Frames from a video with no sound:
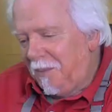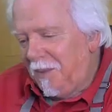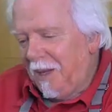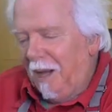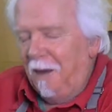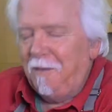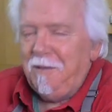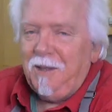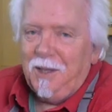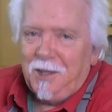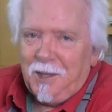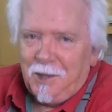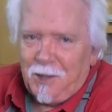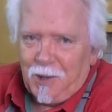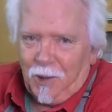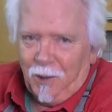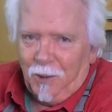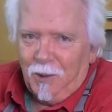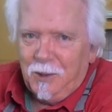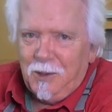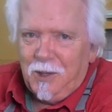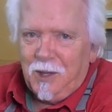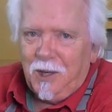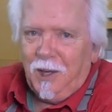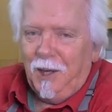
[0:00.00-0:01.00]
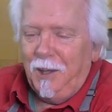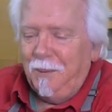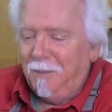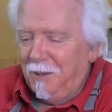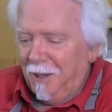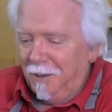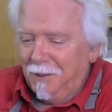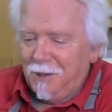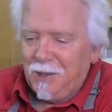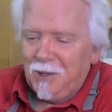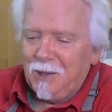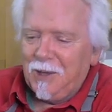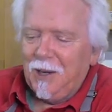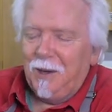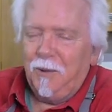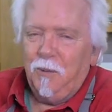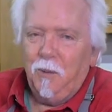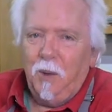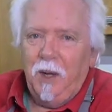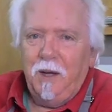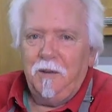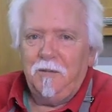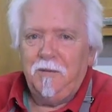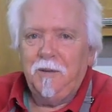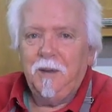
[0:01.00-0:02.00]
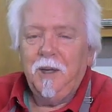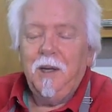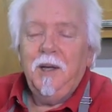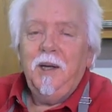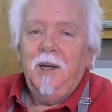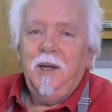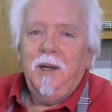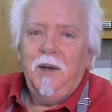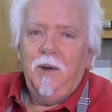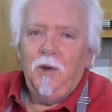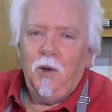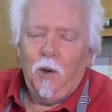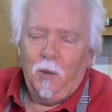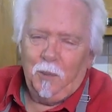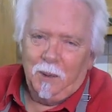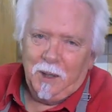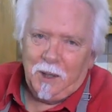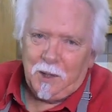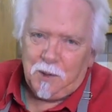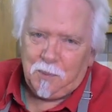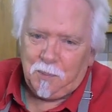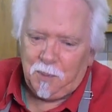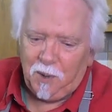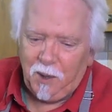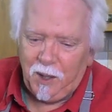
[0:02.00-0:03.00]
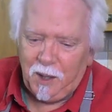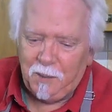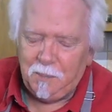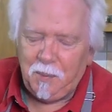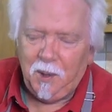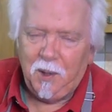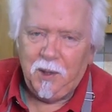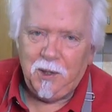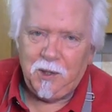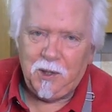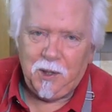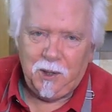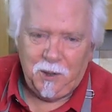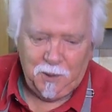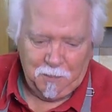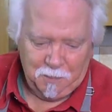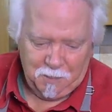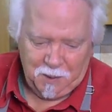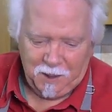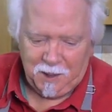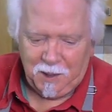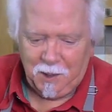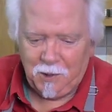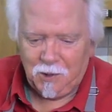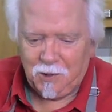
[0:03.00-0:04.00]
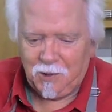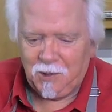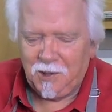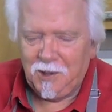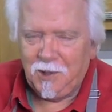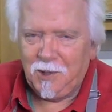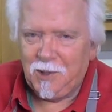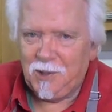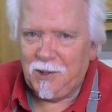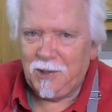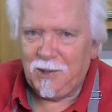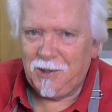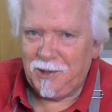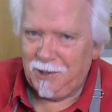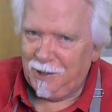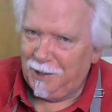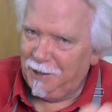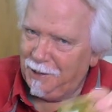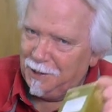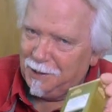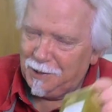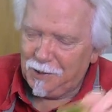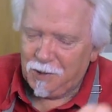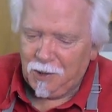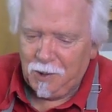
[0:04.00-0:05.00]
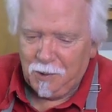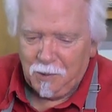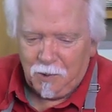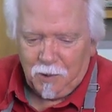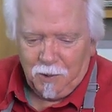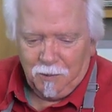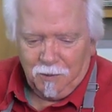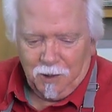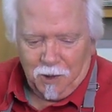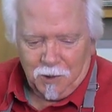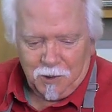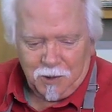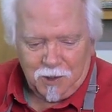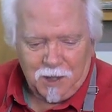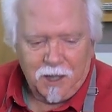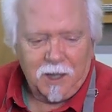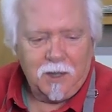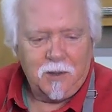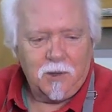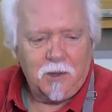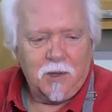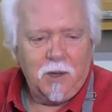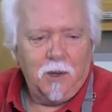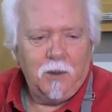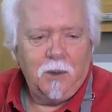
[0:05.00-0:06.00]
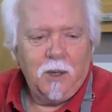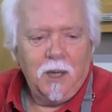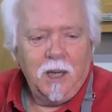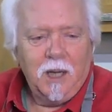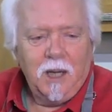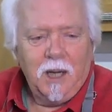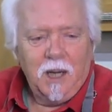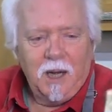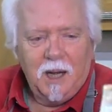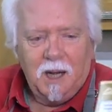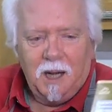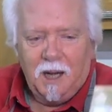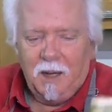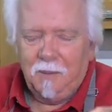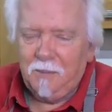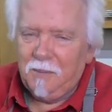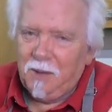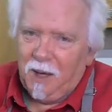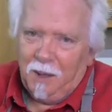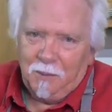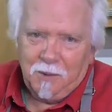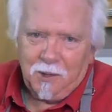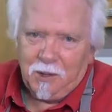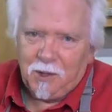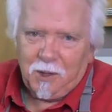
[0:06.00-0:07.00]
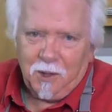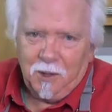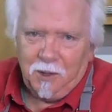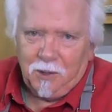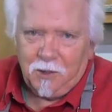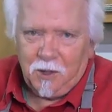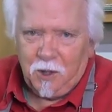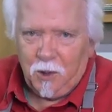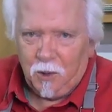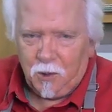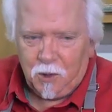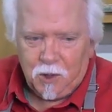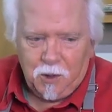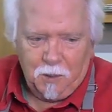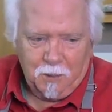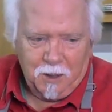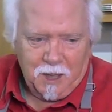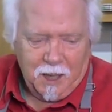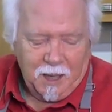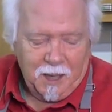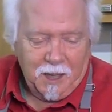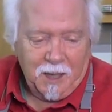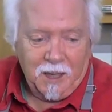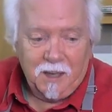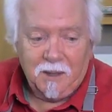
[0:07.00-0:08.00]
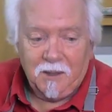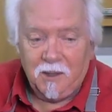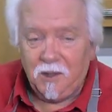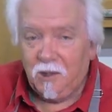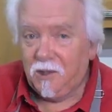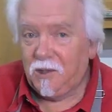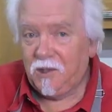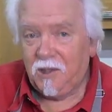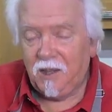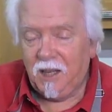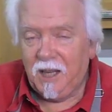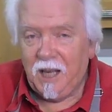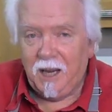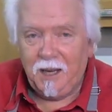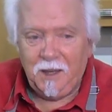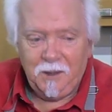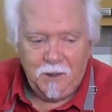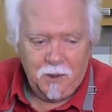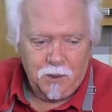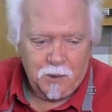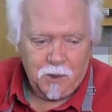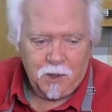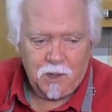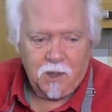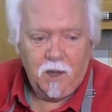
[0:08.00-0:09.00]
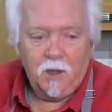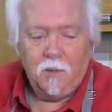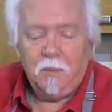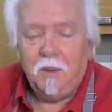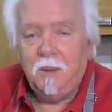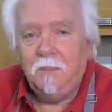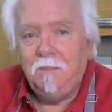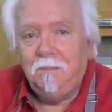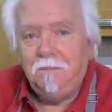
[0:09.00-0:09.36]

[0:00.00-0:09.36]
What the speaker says: I've had this a long time, I just had a whiff. Normally it's pretty pungent, but this seems to have lost it. So I'm just gonna chuck some of that in just to get it used up.